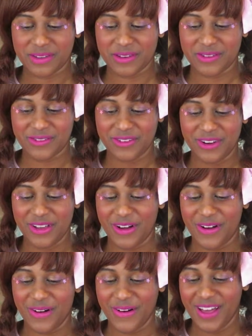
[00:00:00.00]
Oh
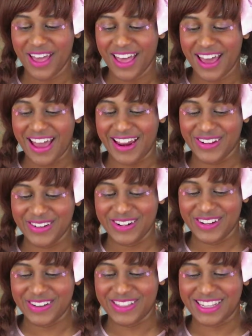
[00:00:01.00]
no, I don't
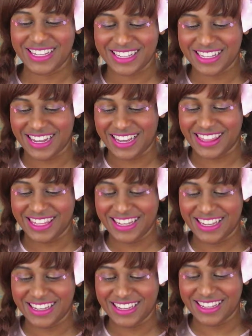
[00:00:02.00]
know this. I
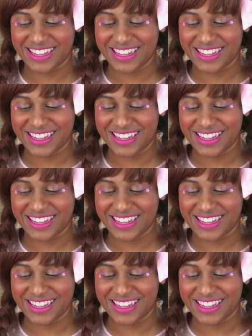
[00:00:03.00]
think.